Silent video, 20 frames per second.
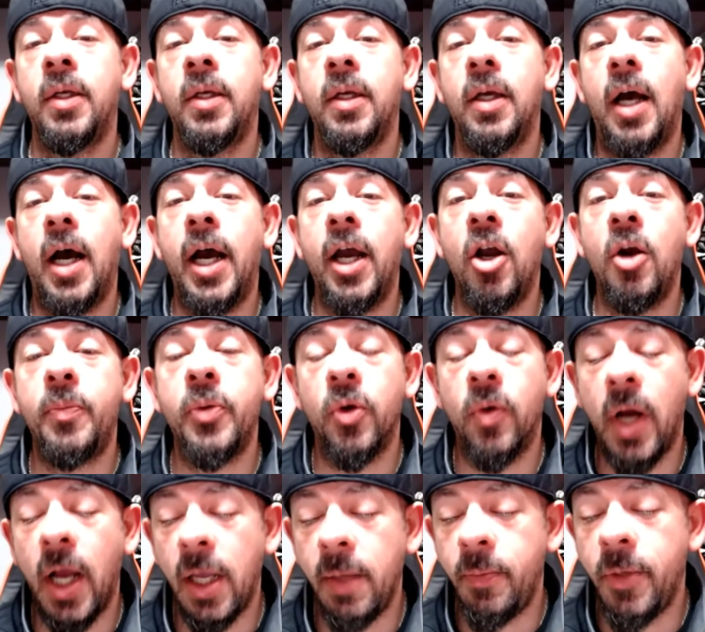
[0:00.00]
I hope you're
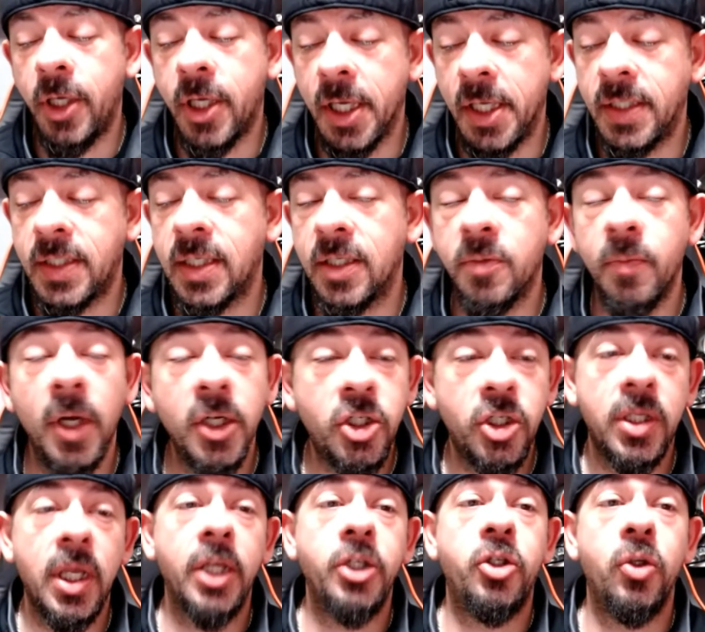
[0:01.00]
right, because as much as
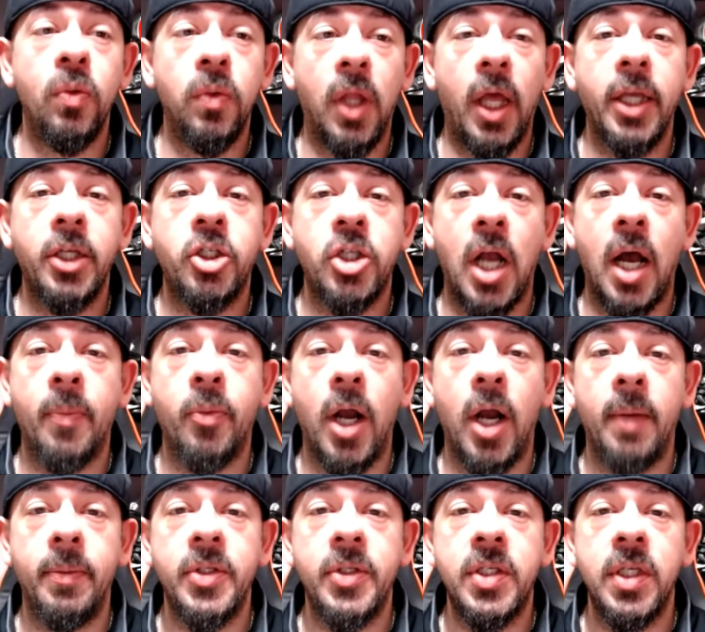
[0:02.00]
I do like Chop
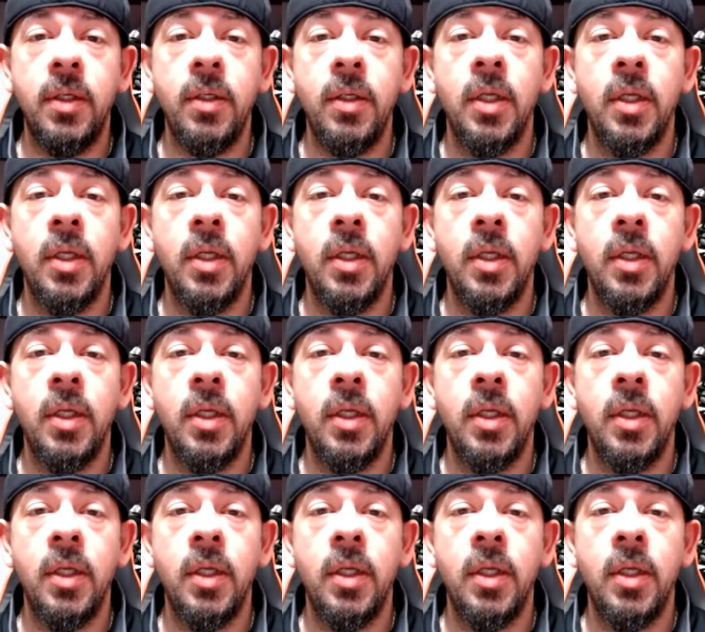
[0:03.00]
Robinson,